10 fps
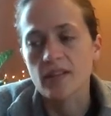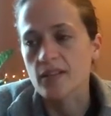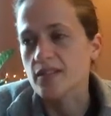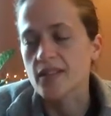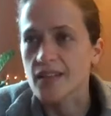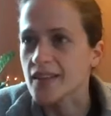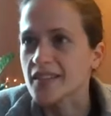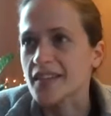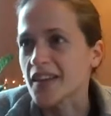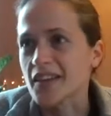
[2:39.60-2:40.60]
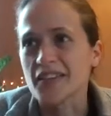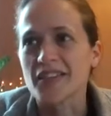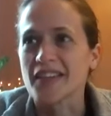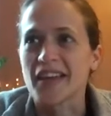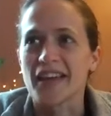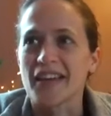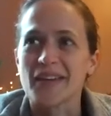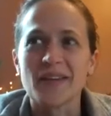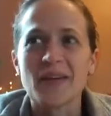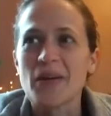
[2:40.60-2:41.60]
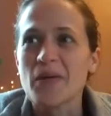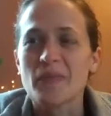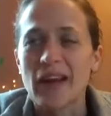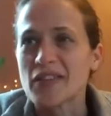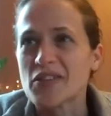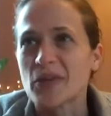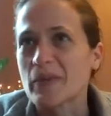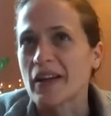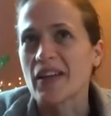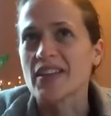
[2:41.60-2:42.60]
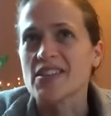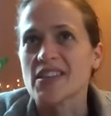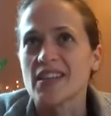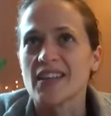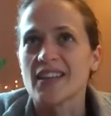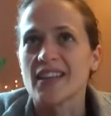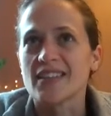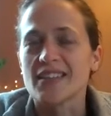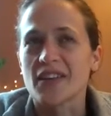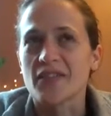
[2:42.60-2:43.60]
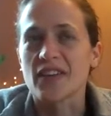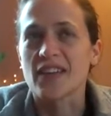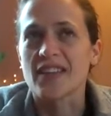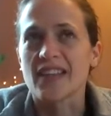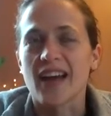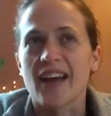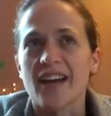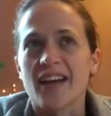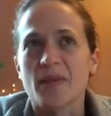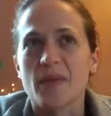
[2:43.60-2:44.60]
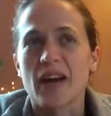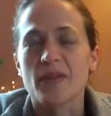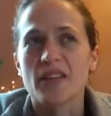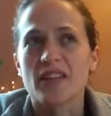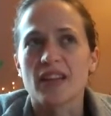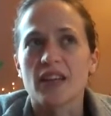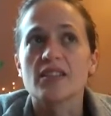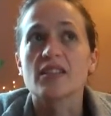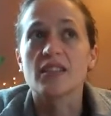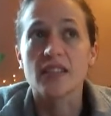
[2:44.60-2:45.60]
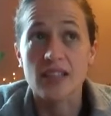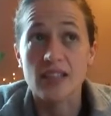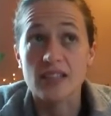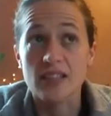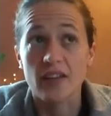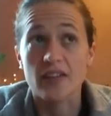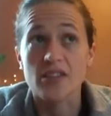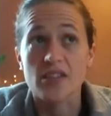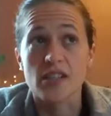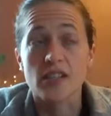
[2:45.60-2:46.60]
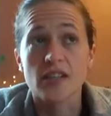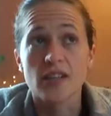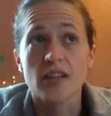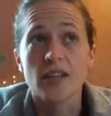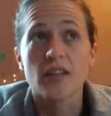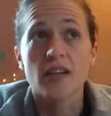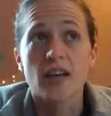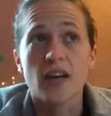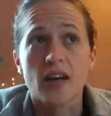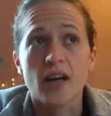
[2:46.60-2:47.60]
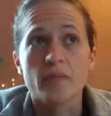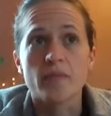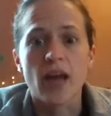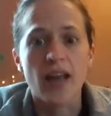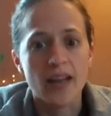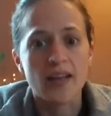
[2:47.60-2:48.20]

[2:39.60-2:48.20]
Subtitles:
like statistics and med terminology and stuff like that. I really liked kinesiology and